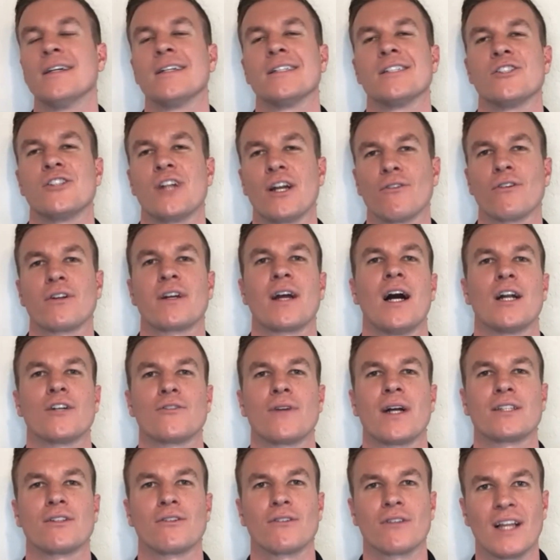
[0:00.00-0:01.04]
general
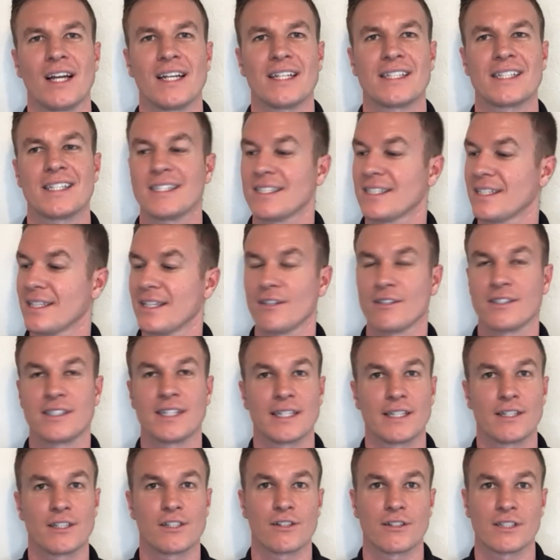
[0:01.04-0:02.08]
contractor license, their
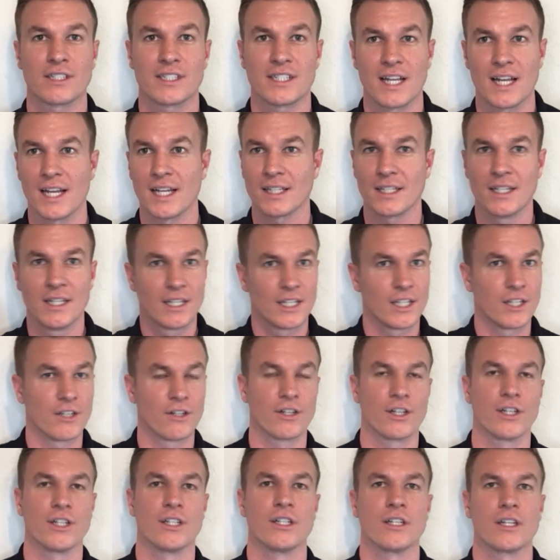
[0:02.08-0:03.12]
signature saying you're
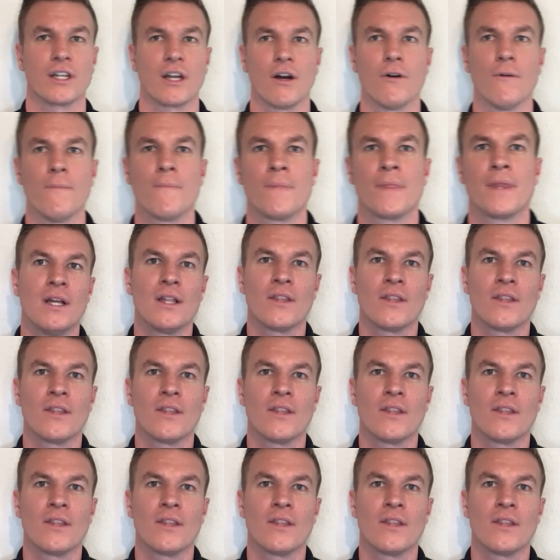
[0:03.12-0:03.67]
good to go.